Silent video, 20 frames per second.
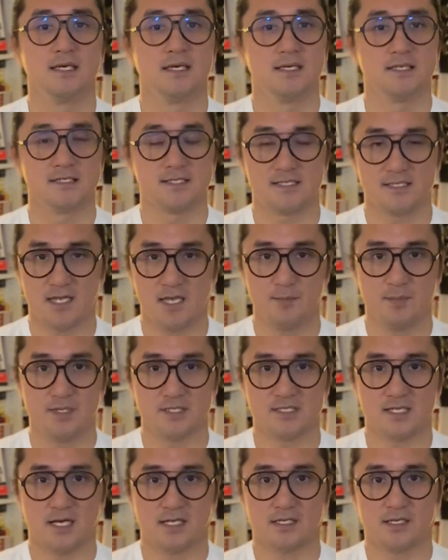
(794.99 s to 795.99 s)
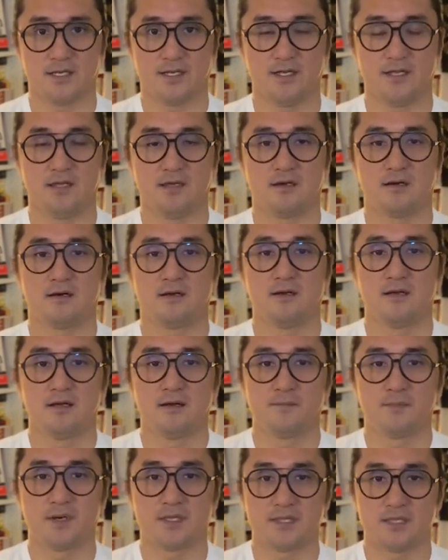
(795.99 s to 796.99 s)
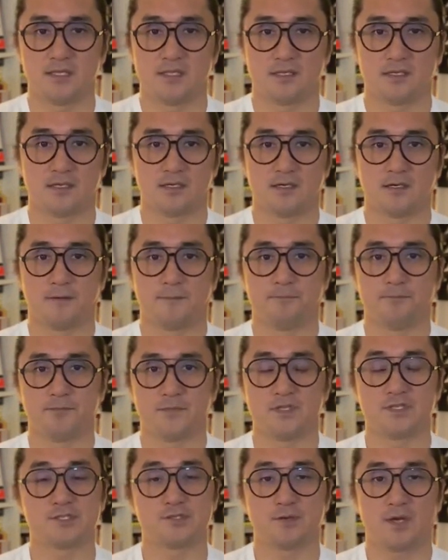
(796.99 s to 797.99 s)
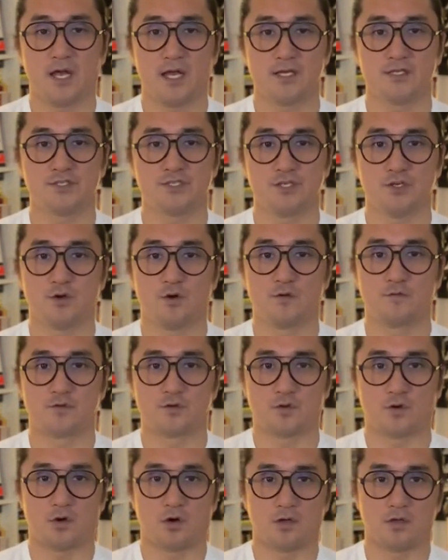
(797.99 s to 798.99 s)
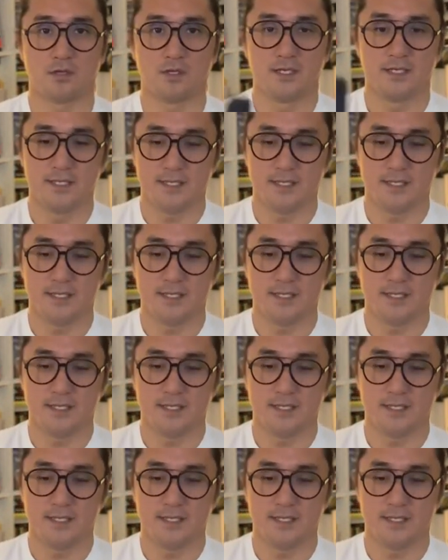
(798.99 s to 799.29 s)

Same exact idea, but the strategy overall